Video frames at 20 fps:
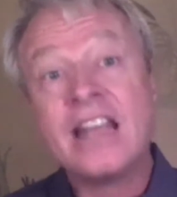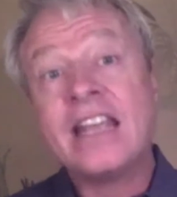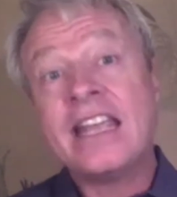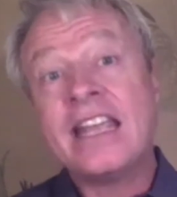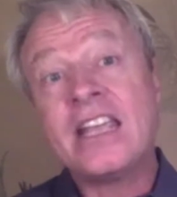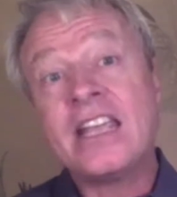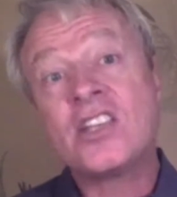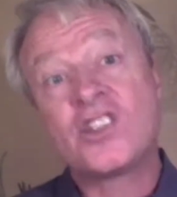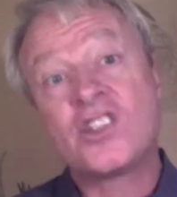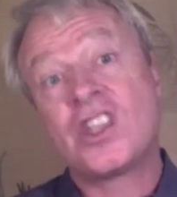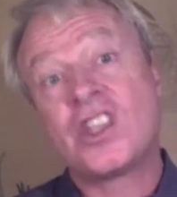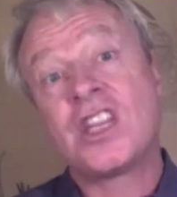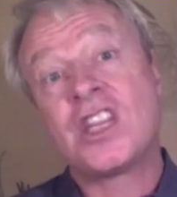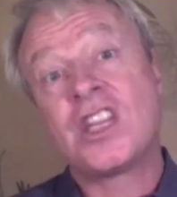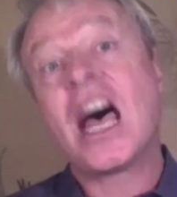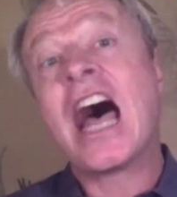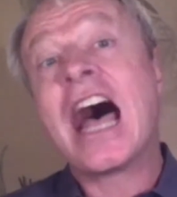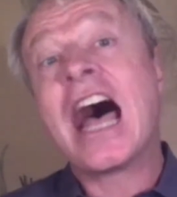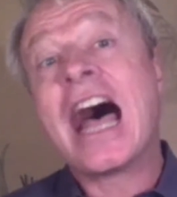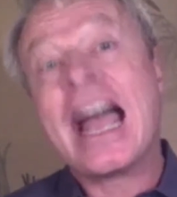is the
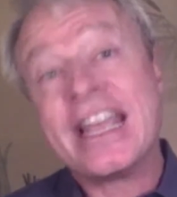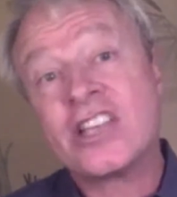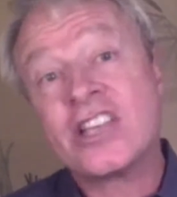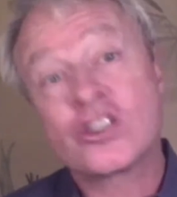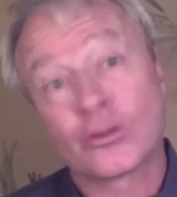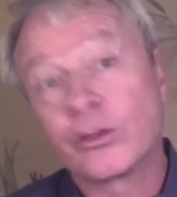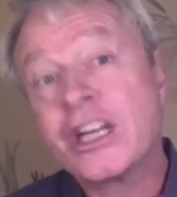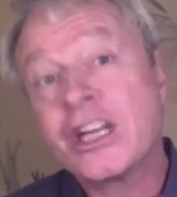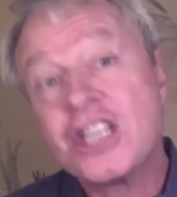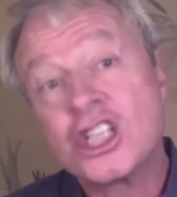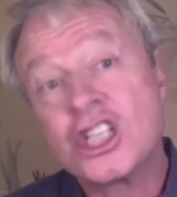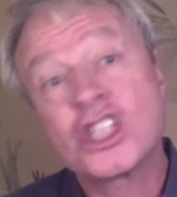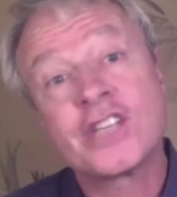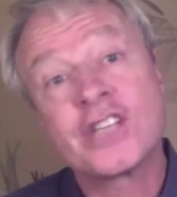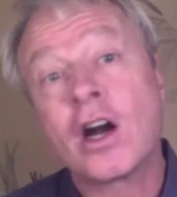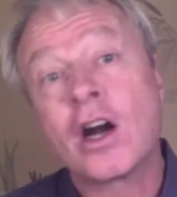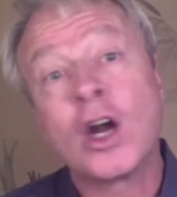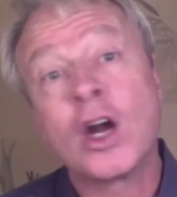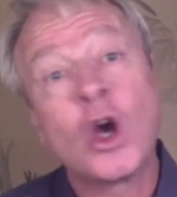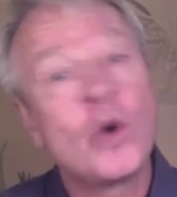highest reaches of
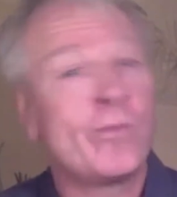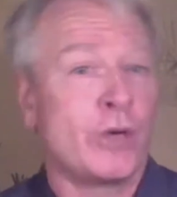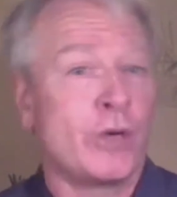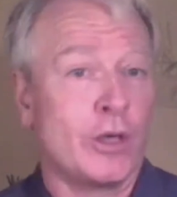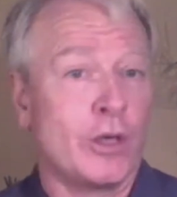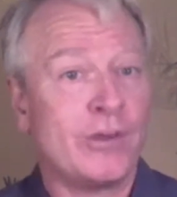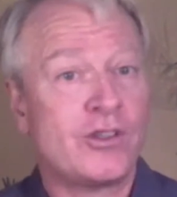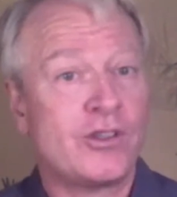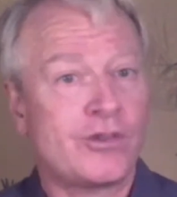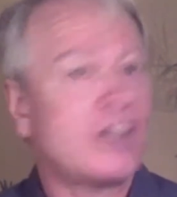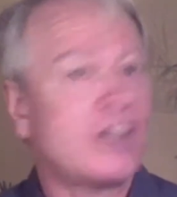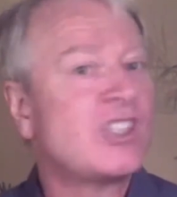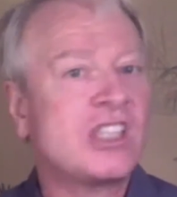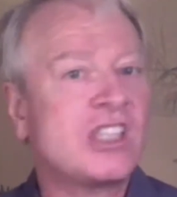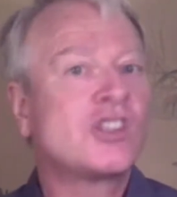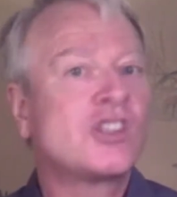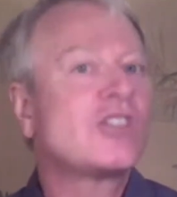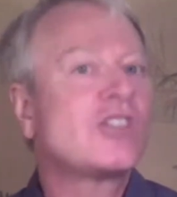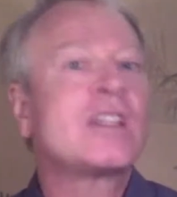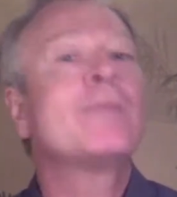our own purpose. Right? So
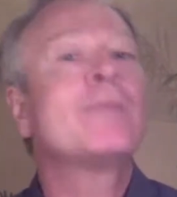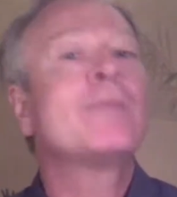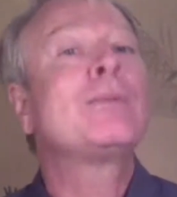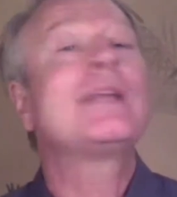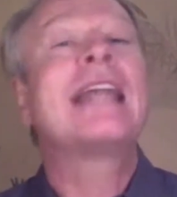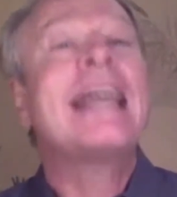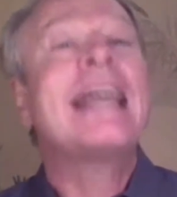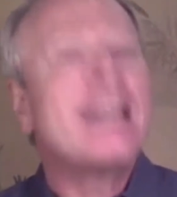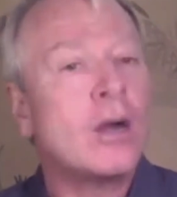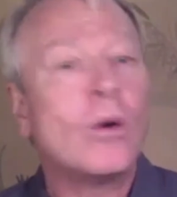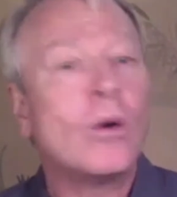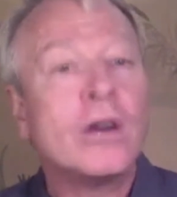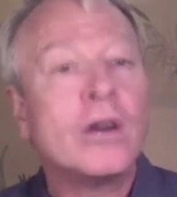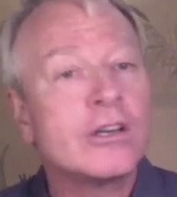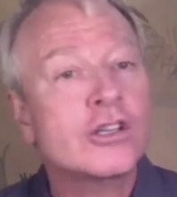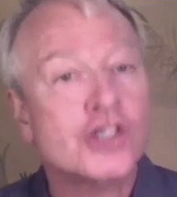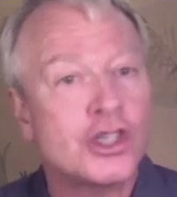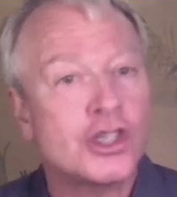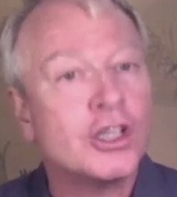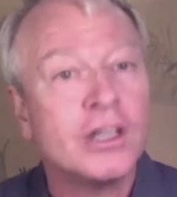this is something that Plato
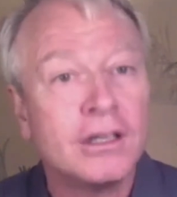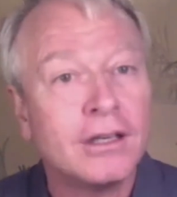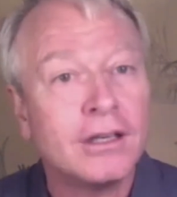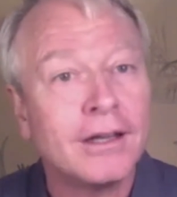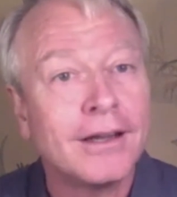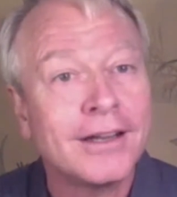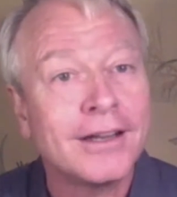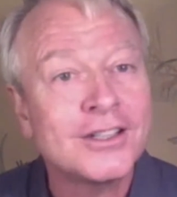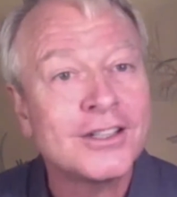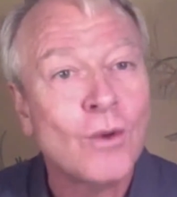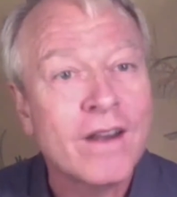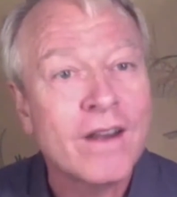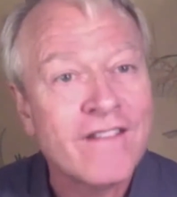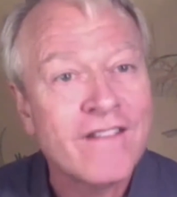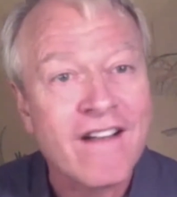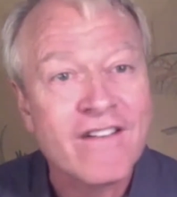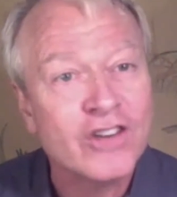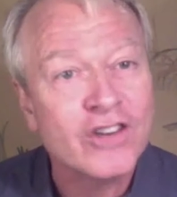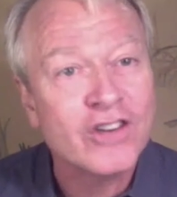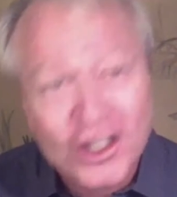understood
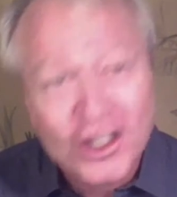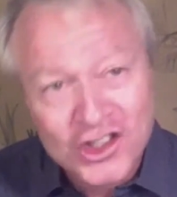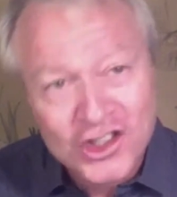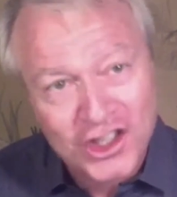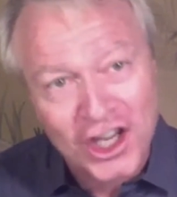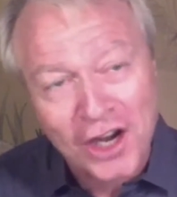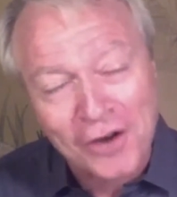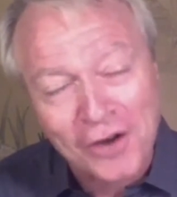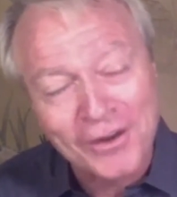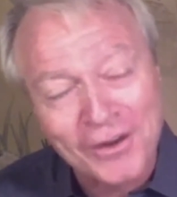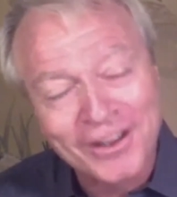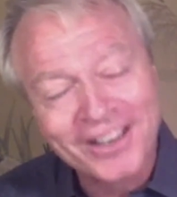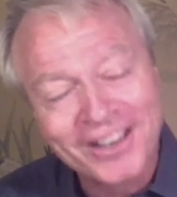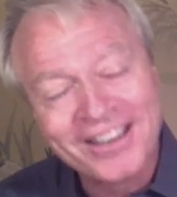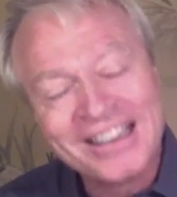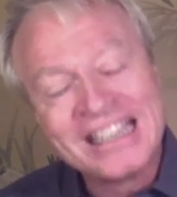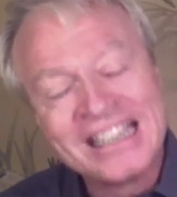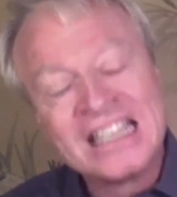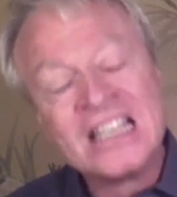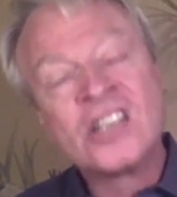2,500 years ago.
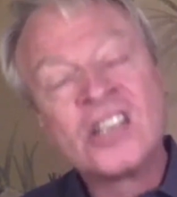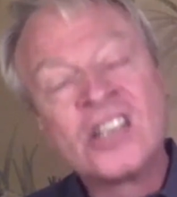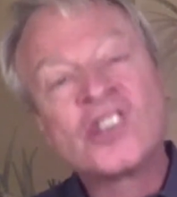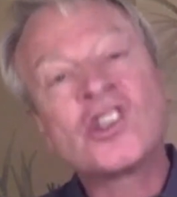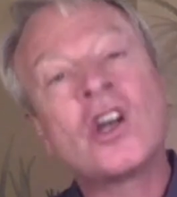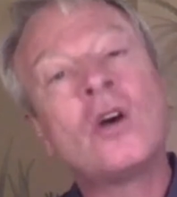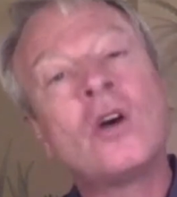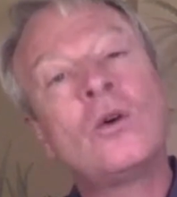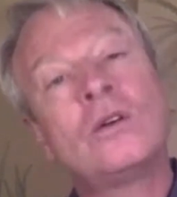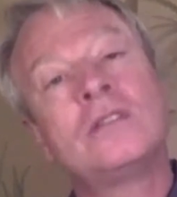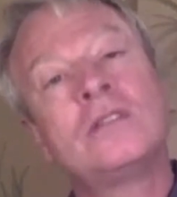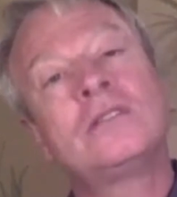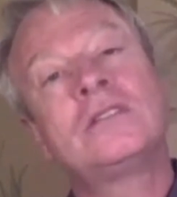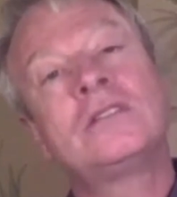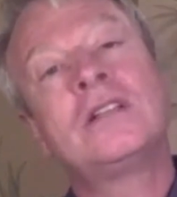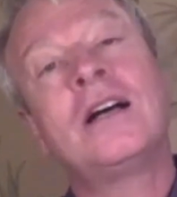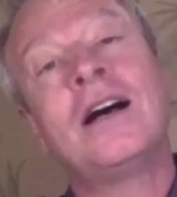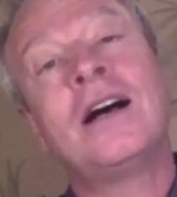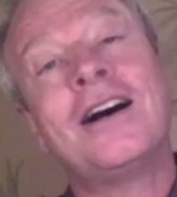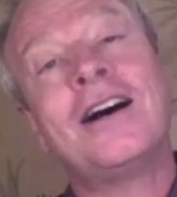So
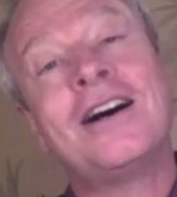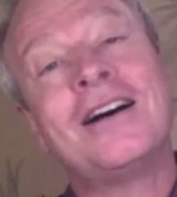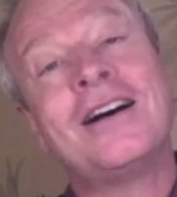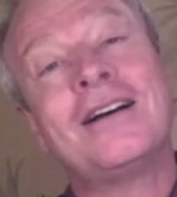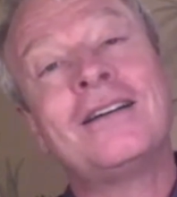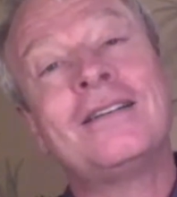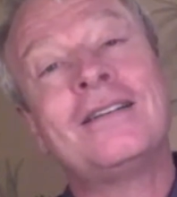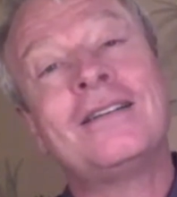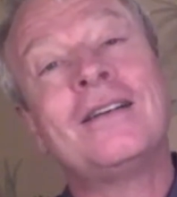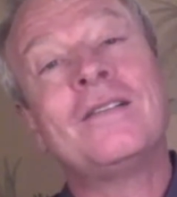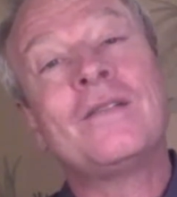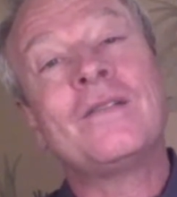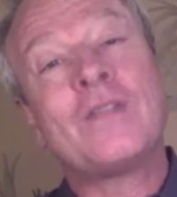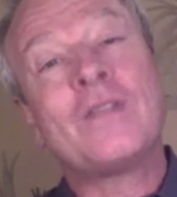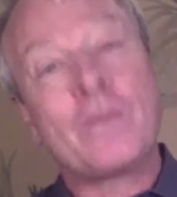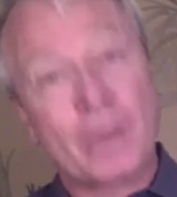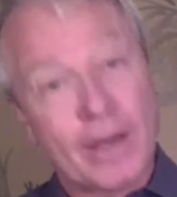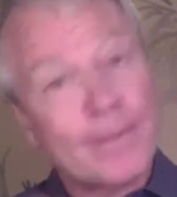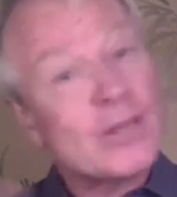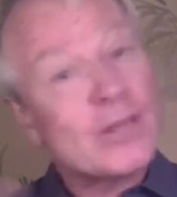the
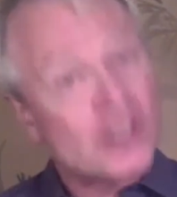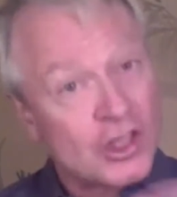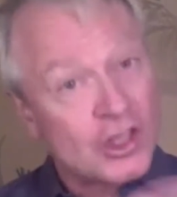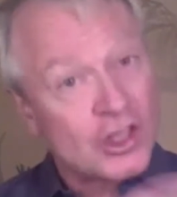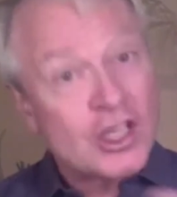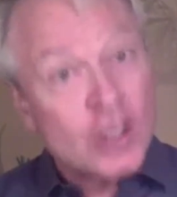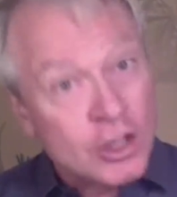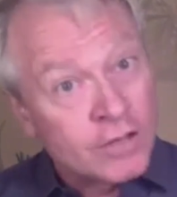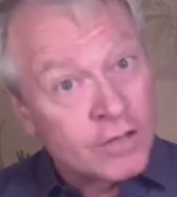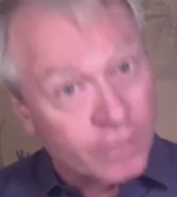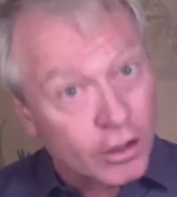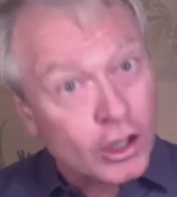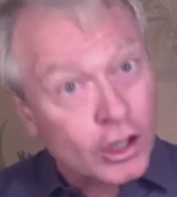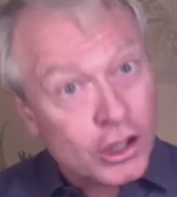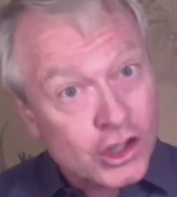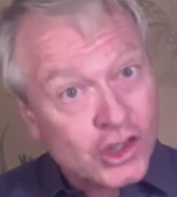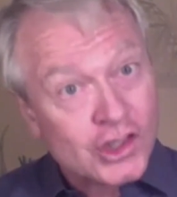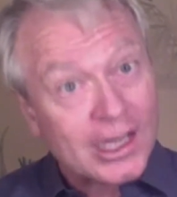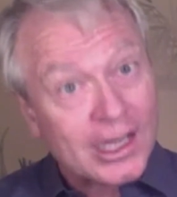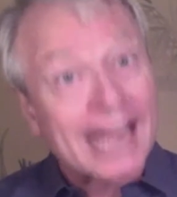purpose of the
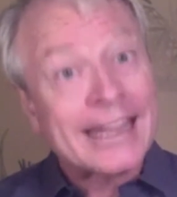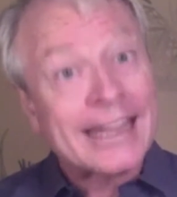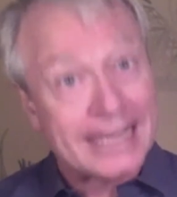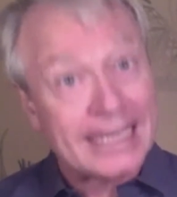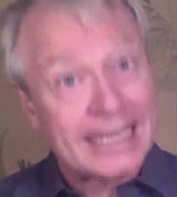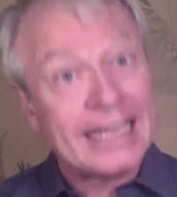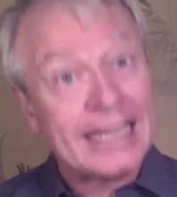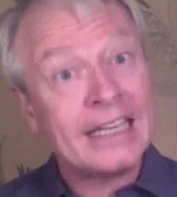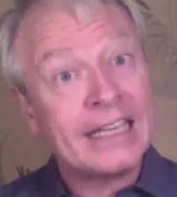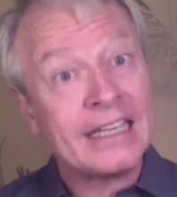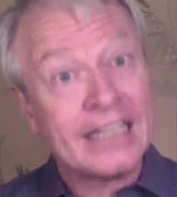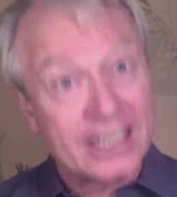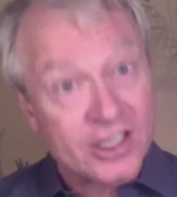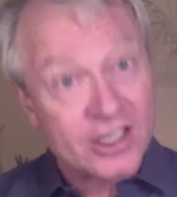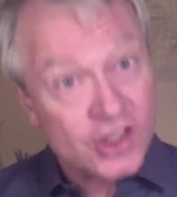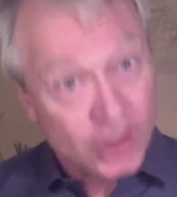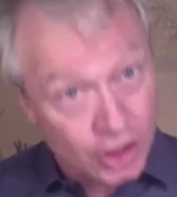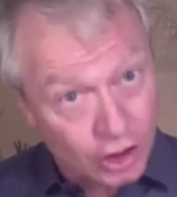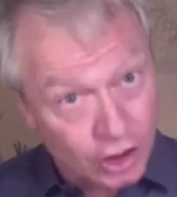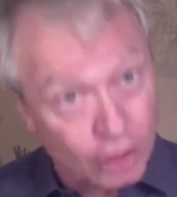universe, I think,
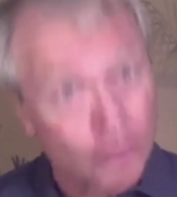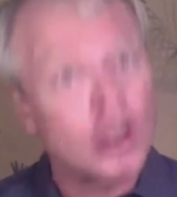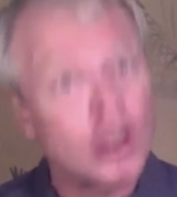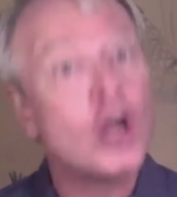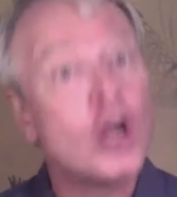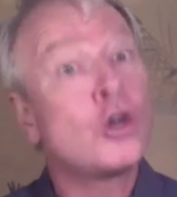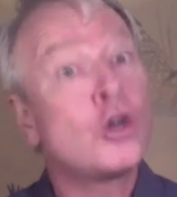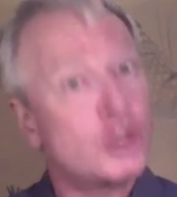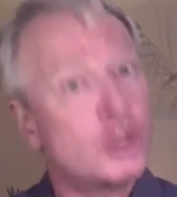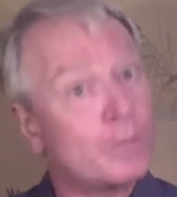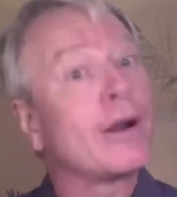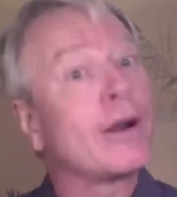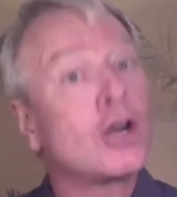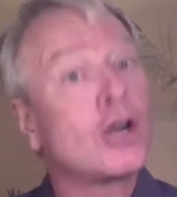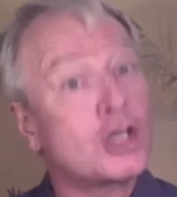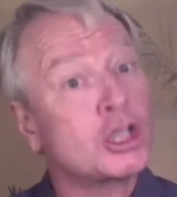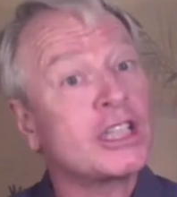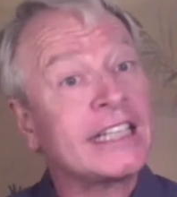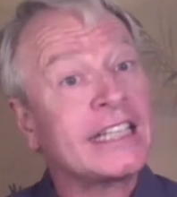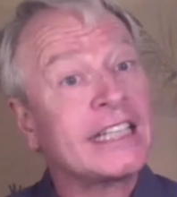is to grow
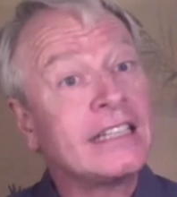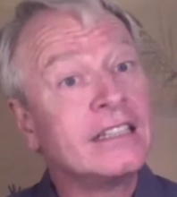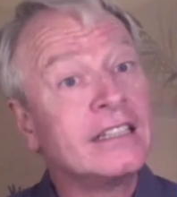spiritually